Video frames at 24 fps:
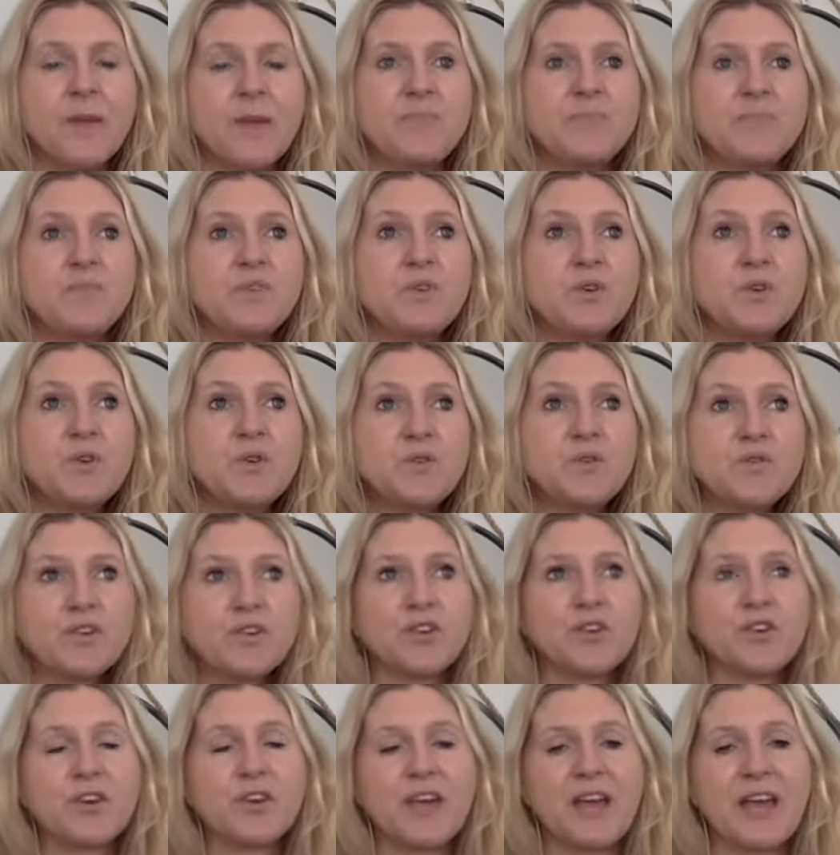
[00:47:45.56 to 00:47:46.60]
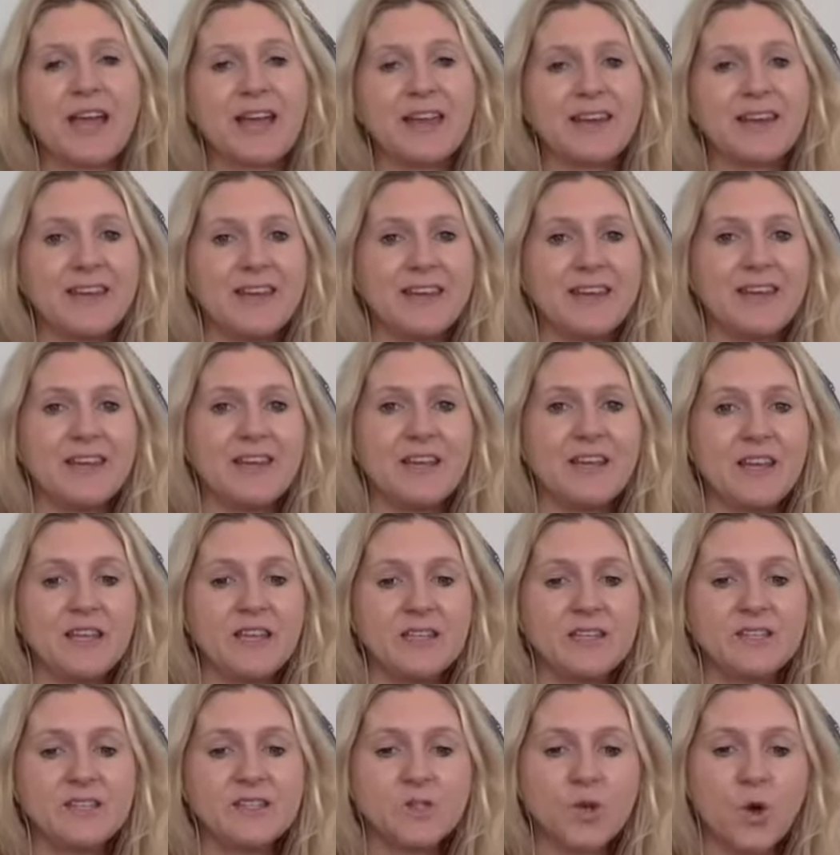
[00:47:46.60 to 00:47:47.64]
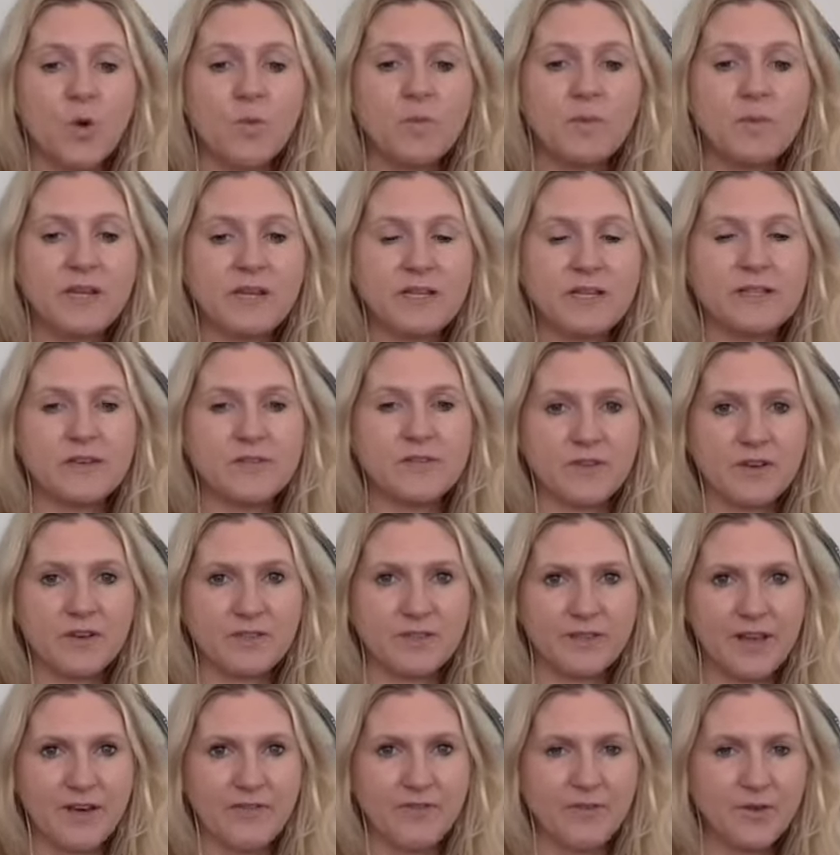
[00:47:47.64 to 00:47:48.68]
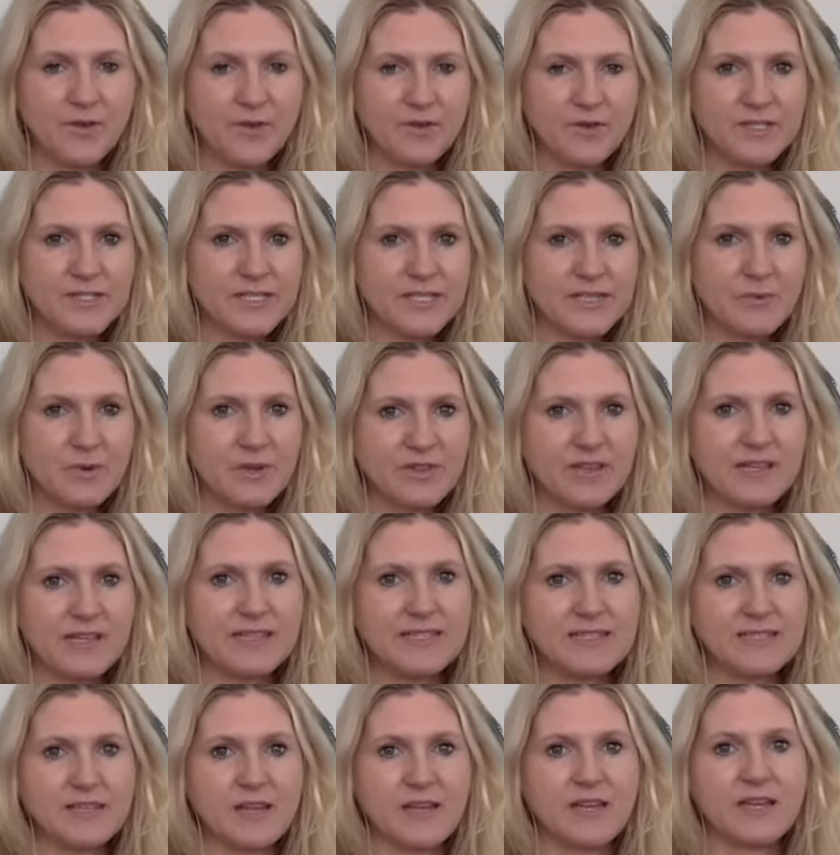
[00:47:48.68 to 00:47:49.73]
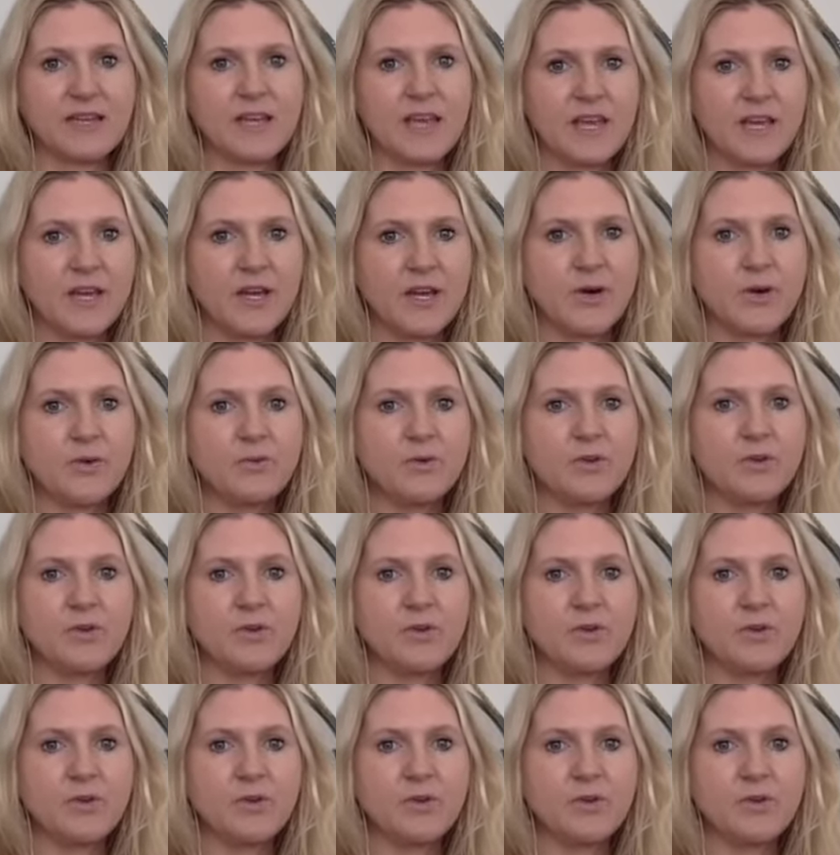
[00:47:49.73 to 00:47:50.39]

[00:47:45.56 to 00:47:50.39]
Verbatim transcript: you've created in so many different levels within San Diego.